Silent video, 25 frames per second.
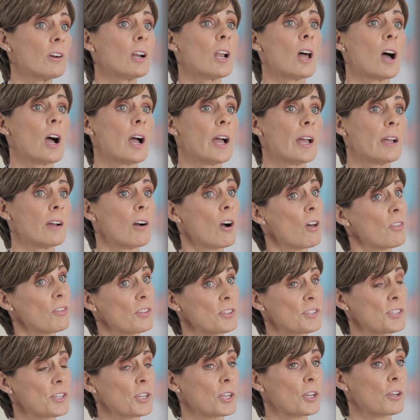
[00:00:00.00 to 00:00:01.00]
rely on
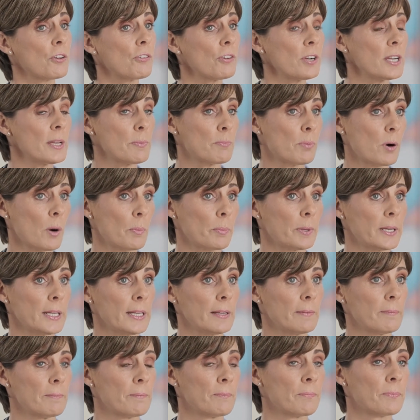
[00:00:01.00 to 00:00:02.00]
the security
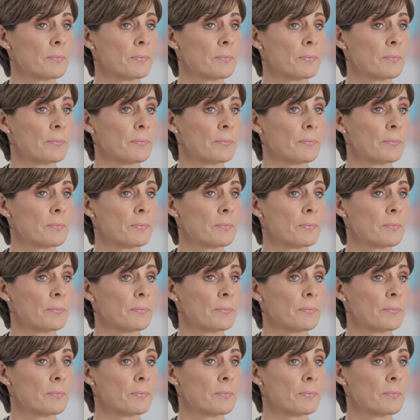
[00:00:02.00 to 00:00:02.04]
property.